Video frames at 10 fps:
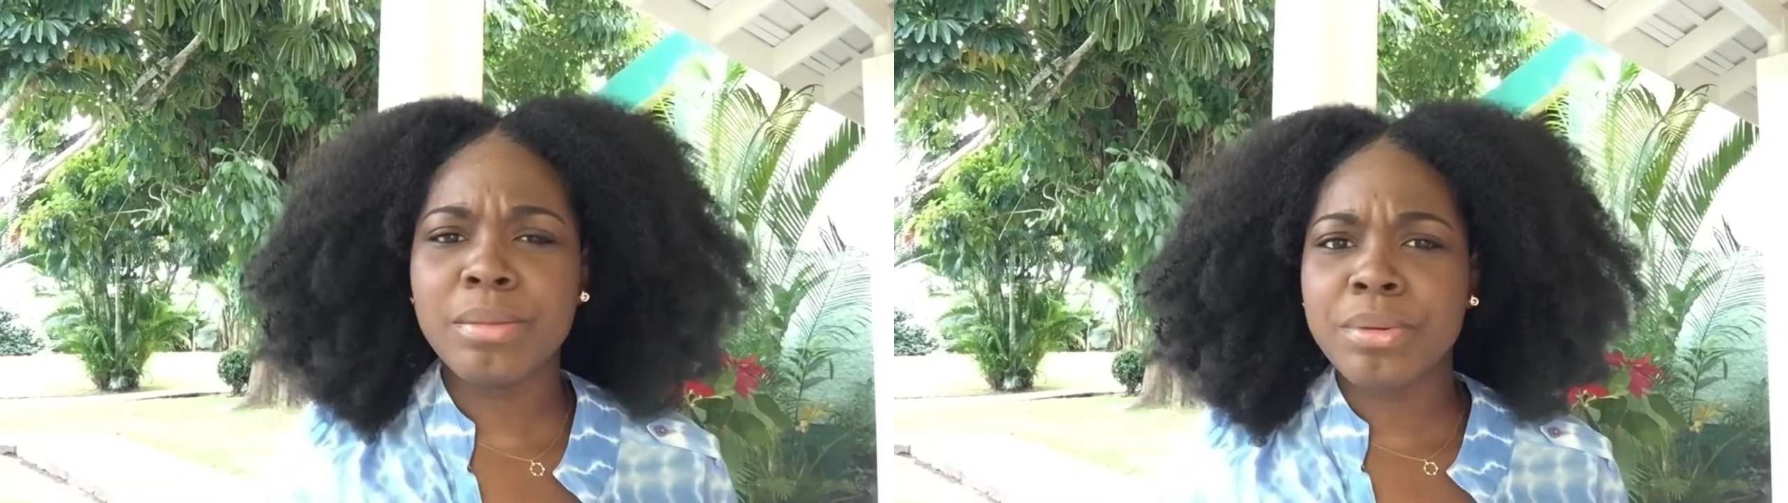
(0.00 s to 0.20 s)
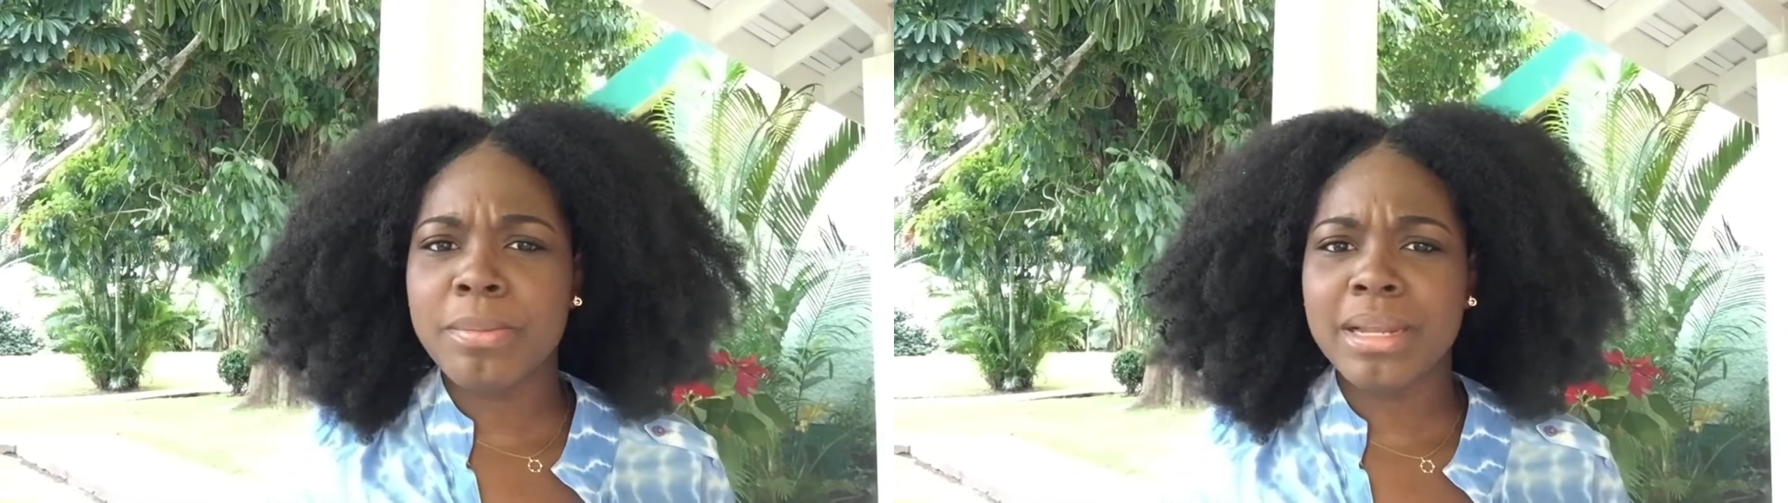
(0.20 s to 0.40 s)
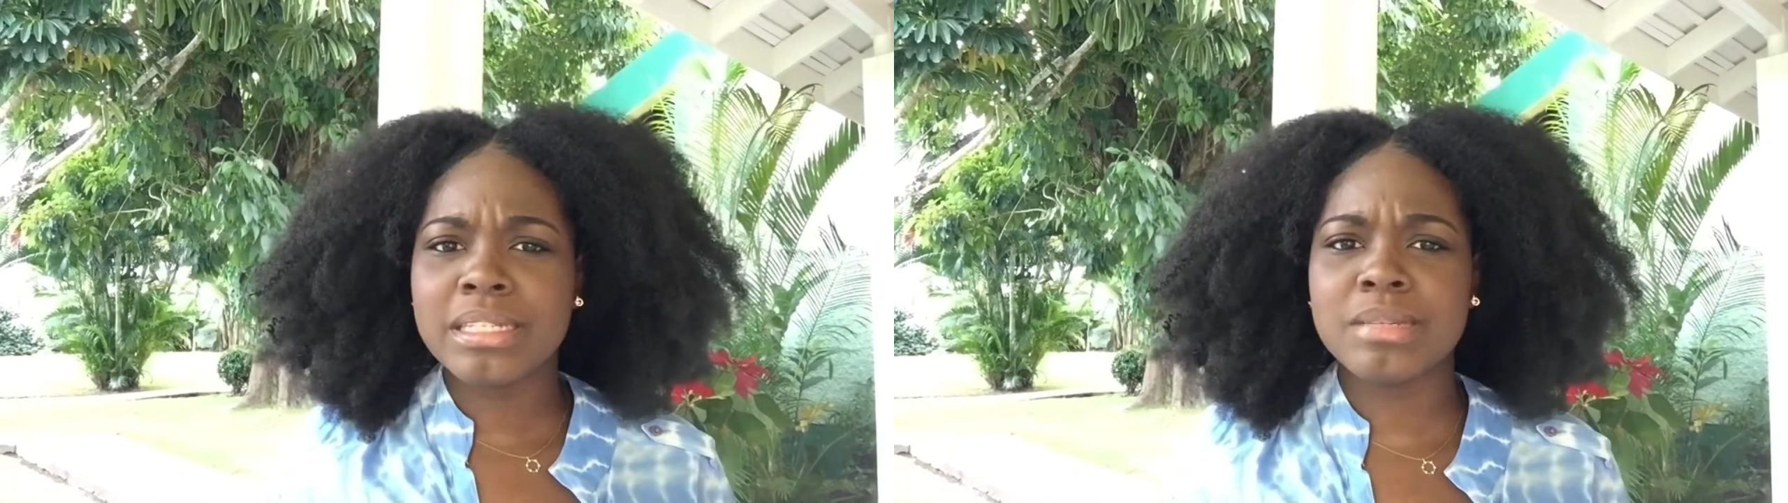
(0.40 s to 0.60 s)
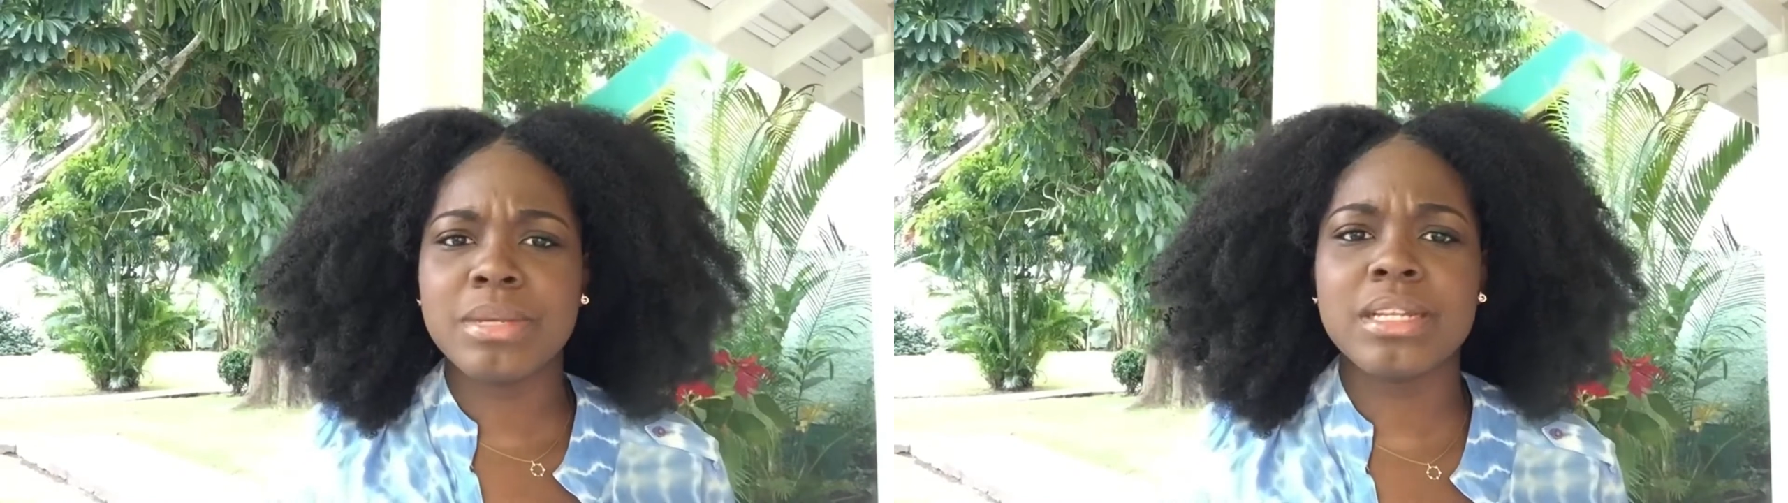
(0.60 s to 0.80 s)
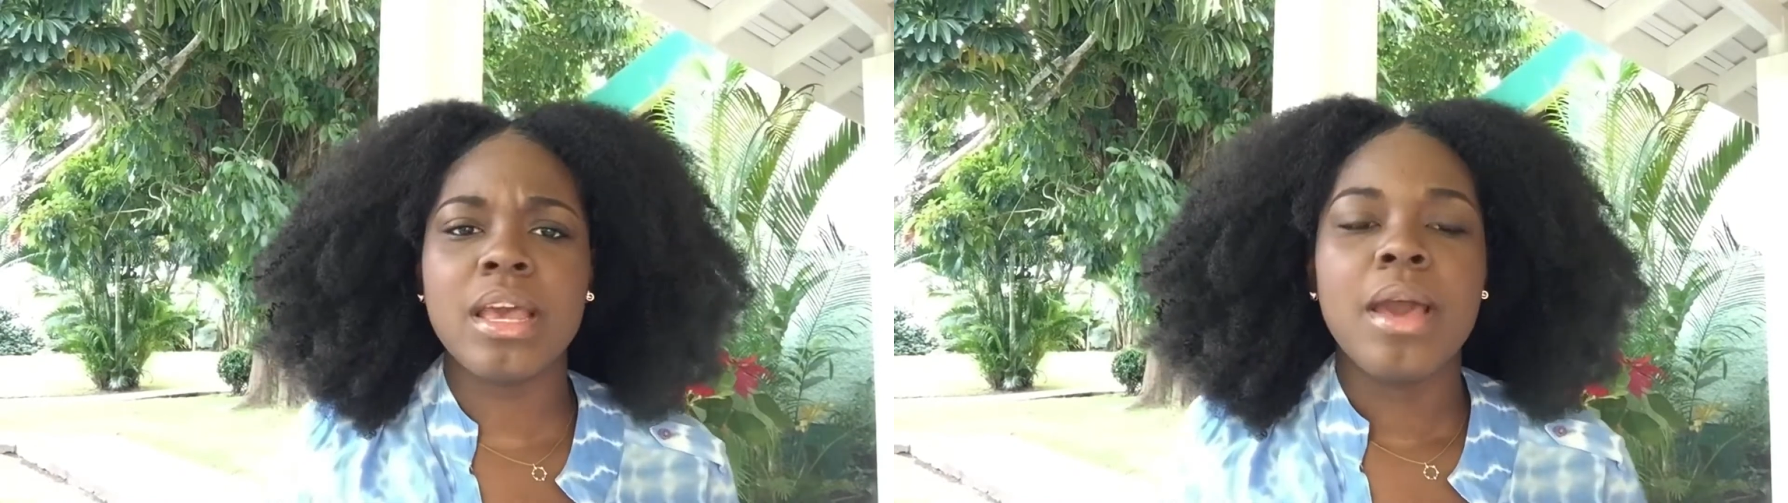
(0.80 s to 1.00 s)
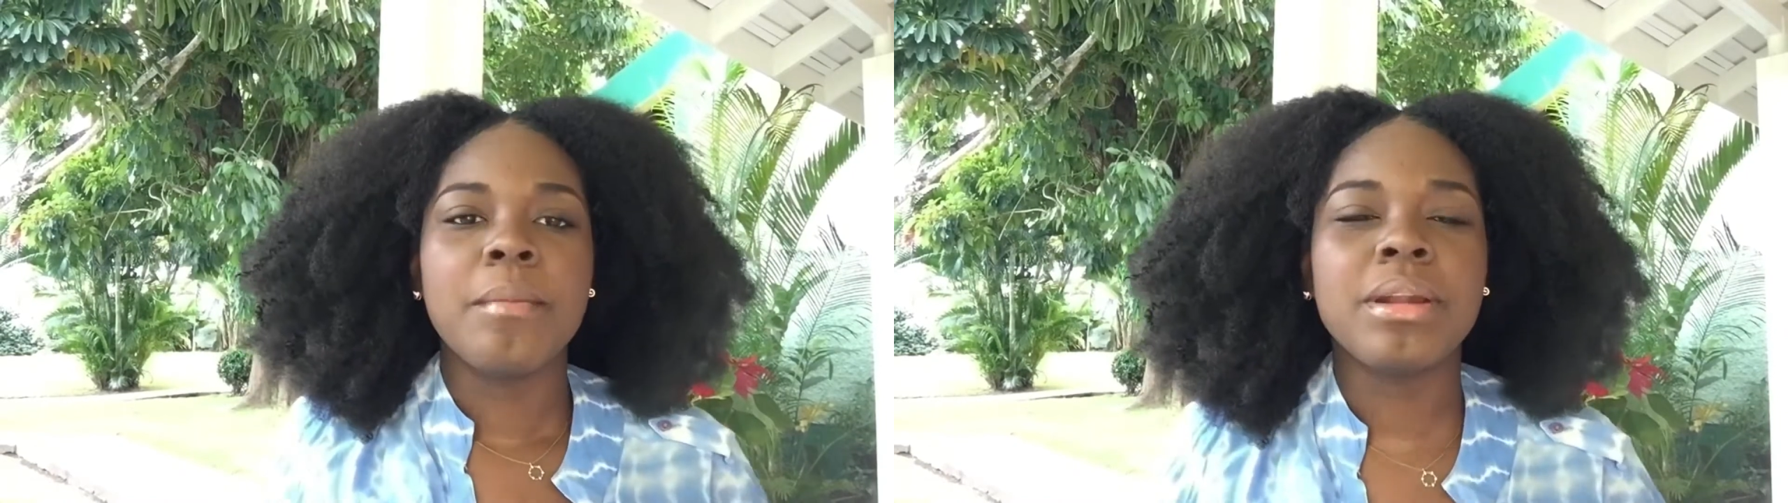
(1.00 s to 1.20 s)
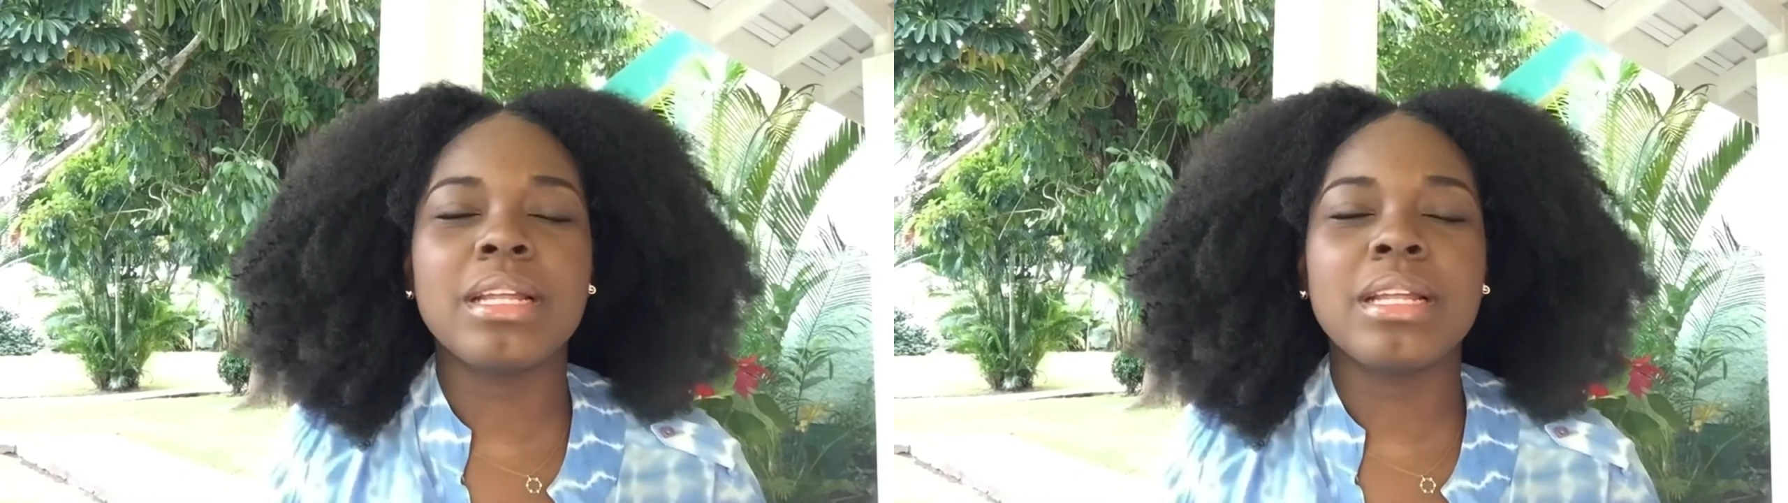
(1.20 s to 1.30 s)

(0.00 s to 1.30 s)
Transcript: it up a little bit, but